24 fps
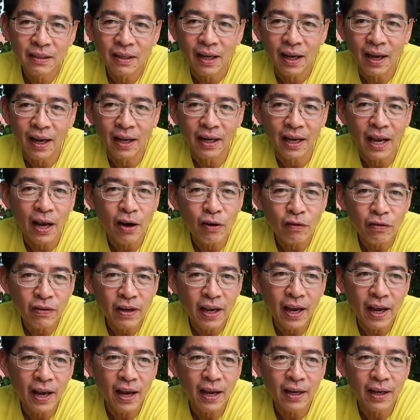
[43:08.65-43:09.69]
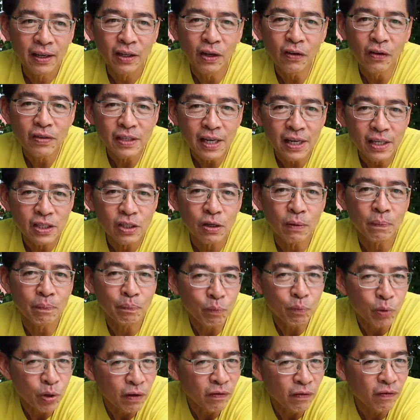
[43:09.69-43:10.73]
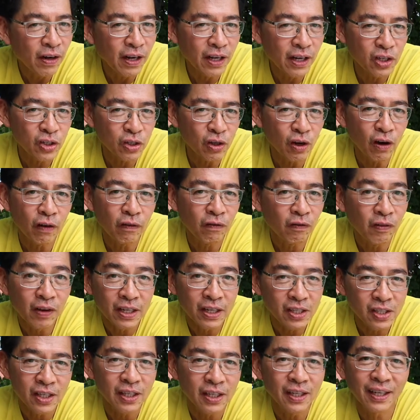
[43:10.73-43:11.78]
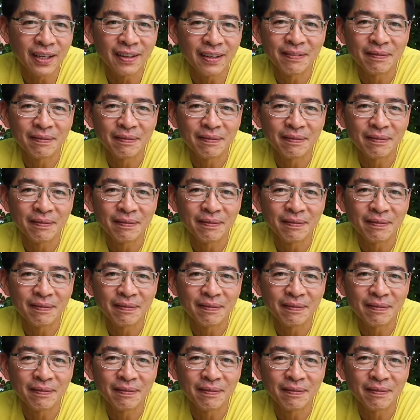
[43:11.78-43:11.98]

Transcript: and healthcare gives us a privilege of listening